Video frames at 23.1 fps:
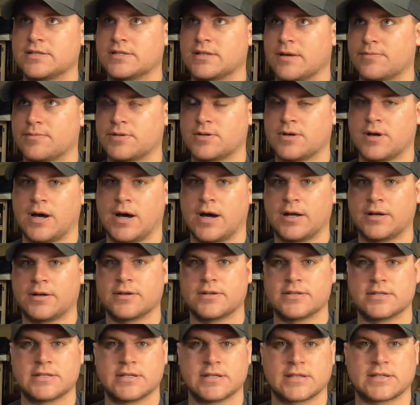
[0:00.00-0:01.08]
It's up to
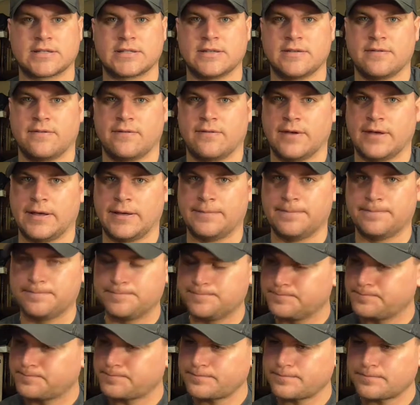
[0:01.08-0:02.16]
160 feet,
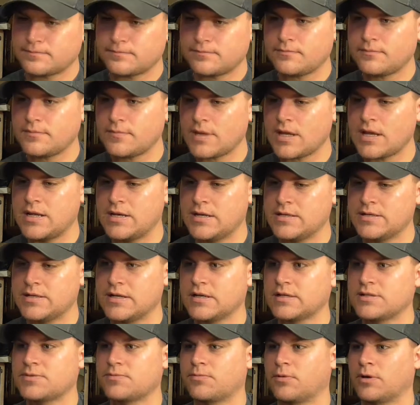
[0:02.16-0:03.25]
and it
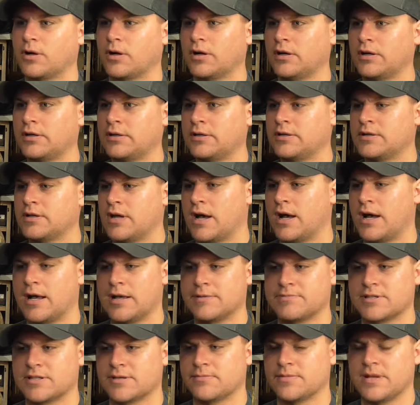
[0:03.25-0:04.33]
does work.
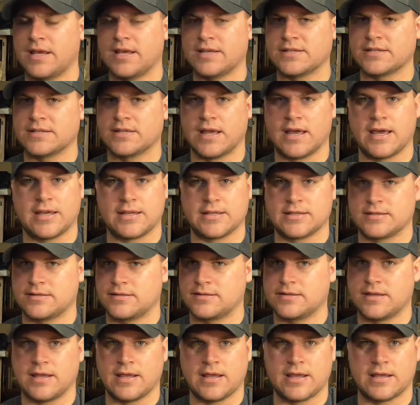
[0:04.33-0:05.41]
Some days
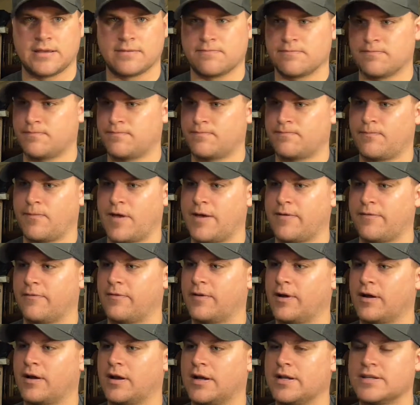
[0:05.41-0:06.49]
it
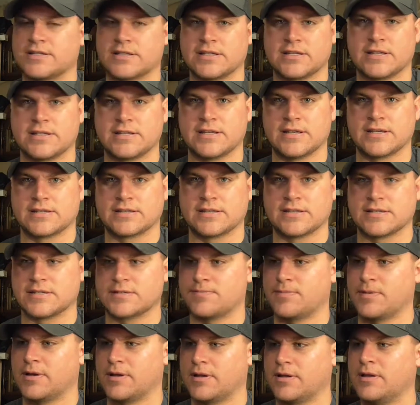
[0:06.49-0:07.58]
varies in the distance,
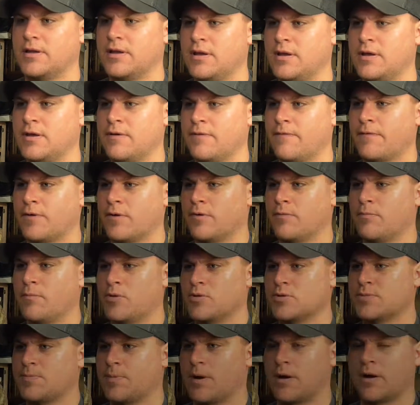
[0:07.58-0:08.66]
but for the
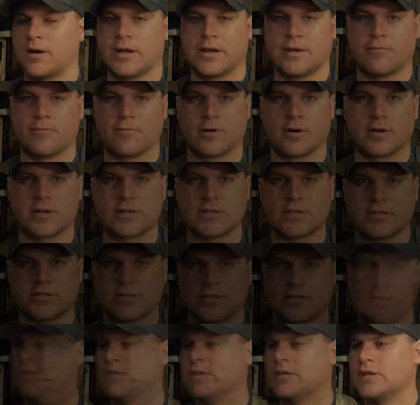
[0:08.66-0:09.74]
most part it
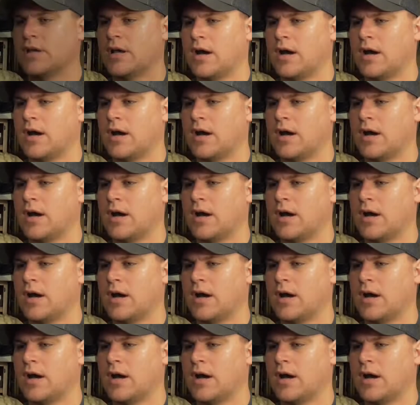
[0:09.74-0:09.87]
works.